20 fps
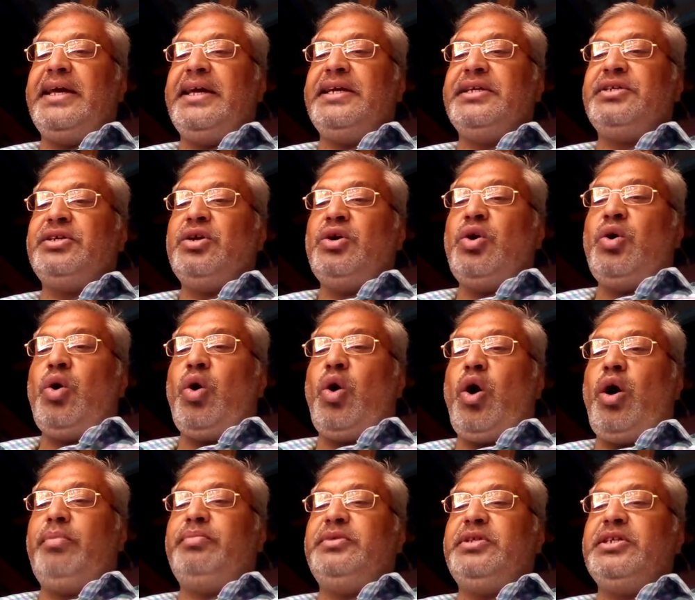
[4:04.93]
edge
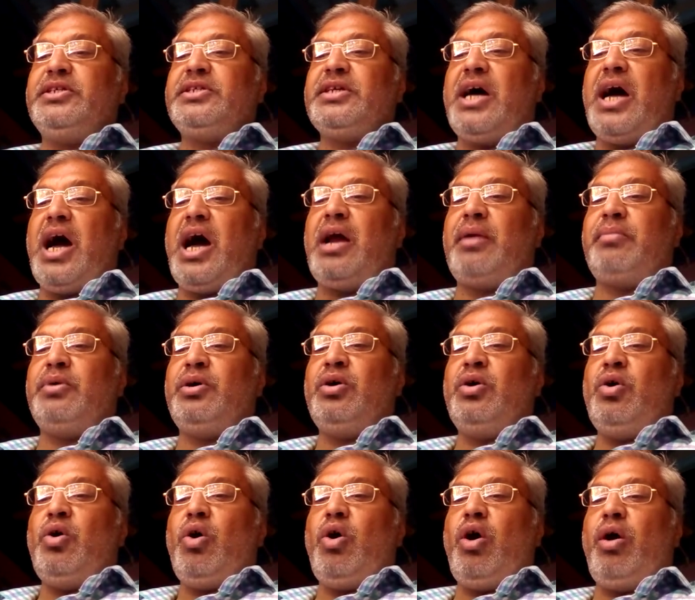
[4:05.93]
of this arm
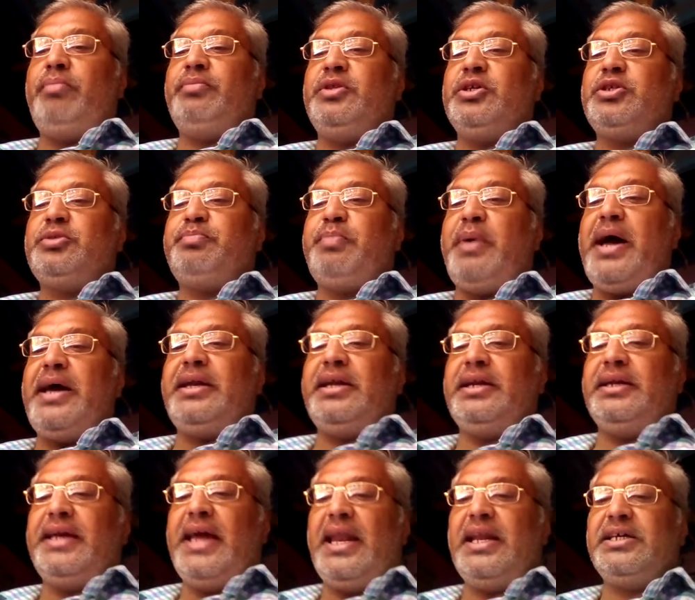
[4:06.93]
of the
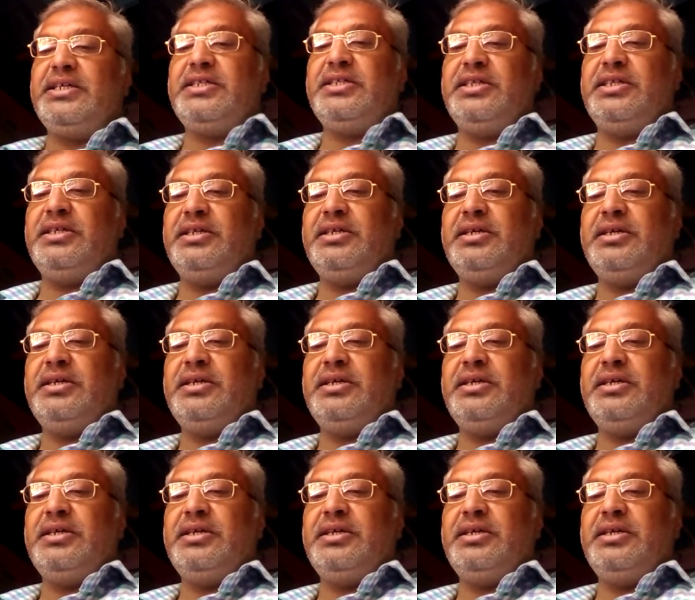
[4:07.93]
spiral galaxy.